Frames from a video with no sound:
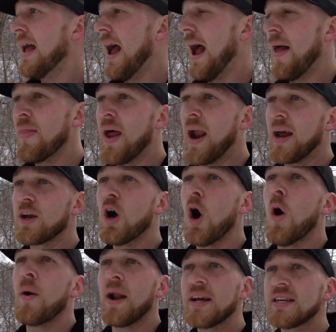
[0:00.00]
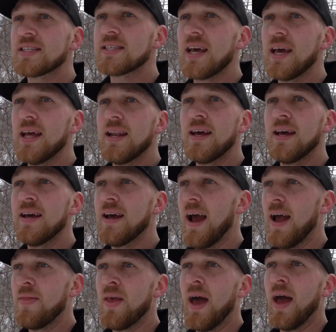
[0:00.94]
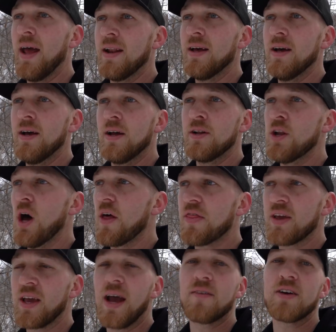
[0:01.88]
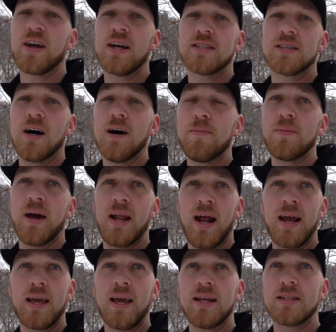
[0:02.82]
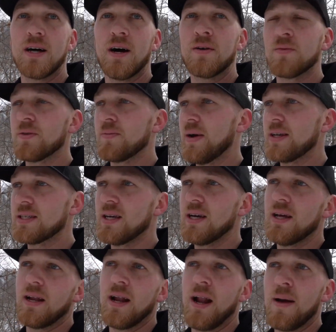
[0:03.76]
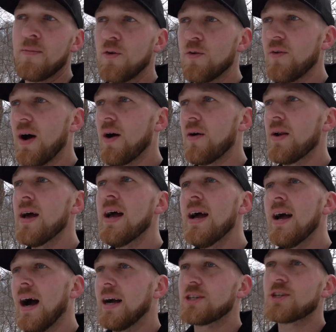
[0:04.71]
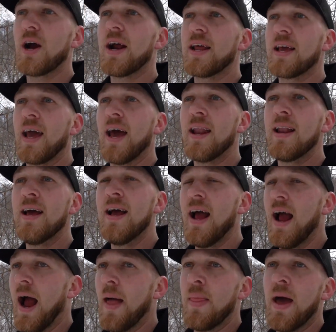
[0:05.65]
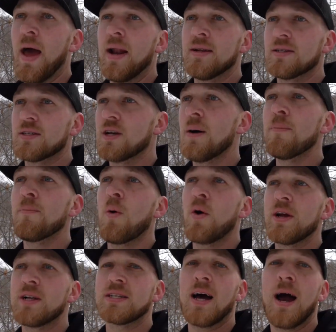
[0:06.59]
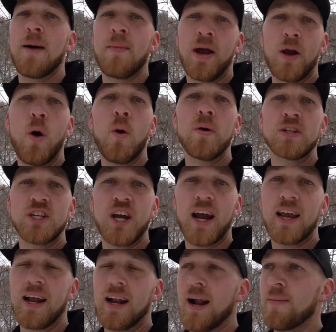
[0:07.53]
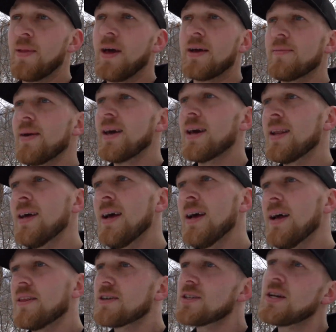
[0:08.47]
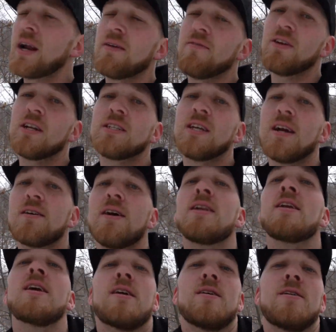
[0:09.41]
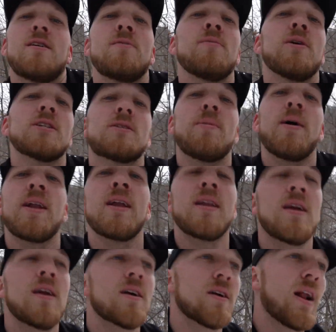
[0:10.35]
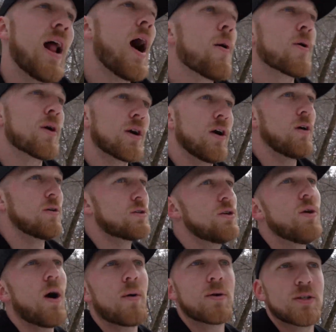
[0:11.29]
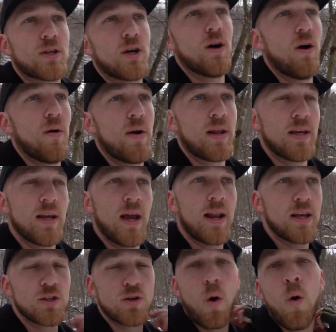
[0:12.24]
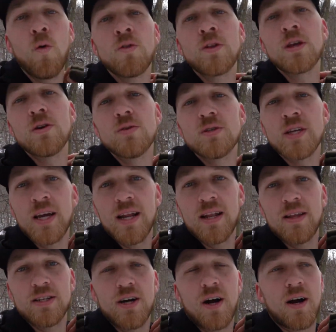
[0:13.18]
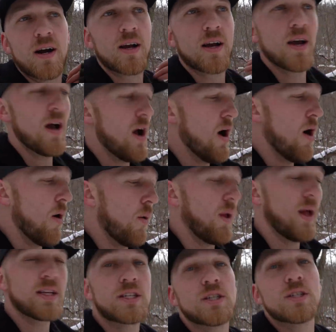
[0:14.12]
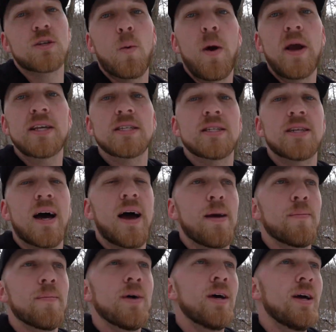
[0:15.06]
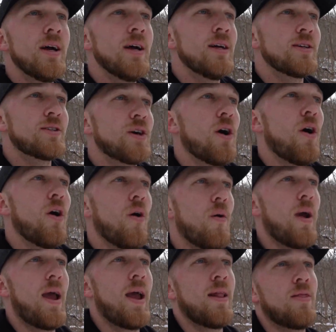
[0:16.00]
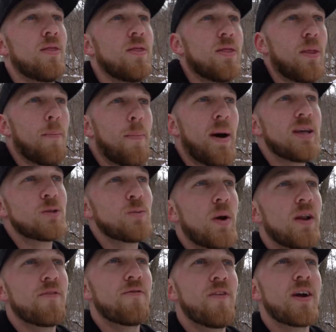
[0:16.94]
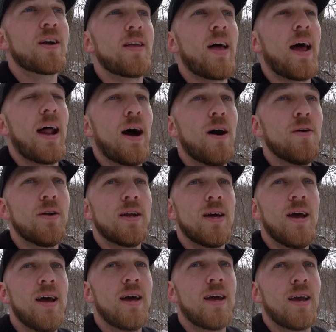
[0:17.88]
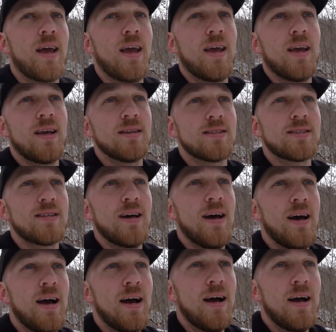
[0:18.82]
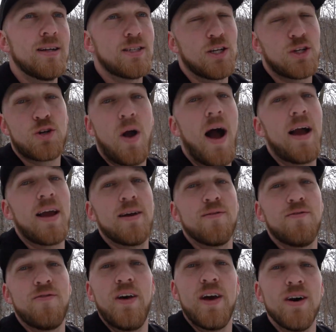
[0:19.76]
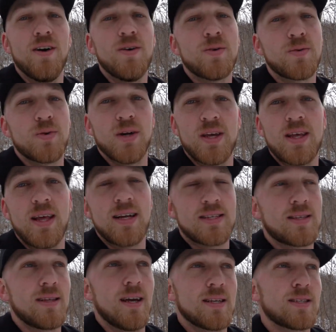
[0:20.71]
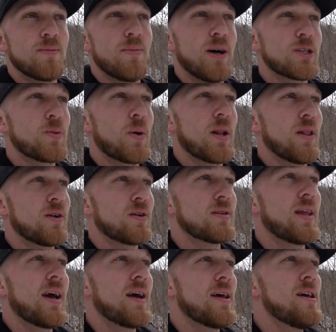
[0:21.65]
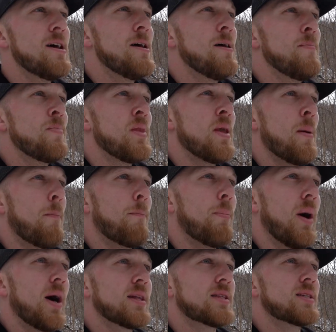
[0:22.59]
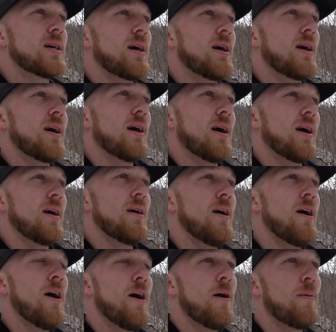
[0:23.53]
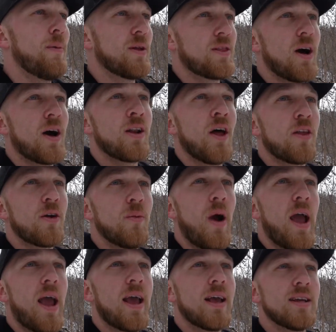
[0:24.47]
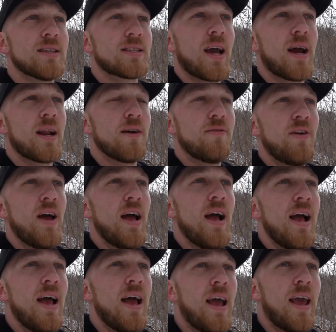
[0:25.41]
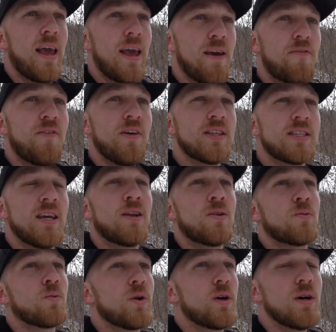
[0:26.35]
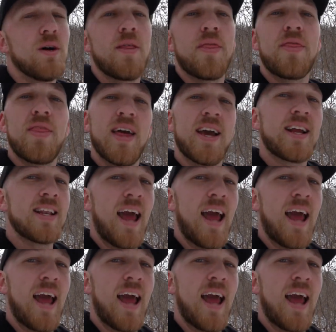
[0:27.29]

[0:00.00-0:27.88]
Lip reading: And then I go and I sit, and then nothing ever gets up, and I get done with my sit and I move out. I try it again, and then some point in time I go and check it, and I'm like, man, there's not even a deer in here. He must have been in here an hour ago, 2 hours ago, and he's only using it in the dark. Well, that's just a waste of time. So, and the best way to figure that out is to try and fail. Really, that's the best way to learn that. But another way is kind of, if it's in real thick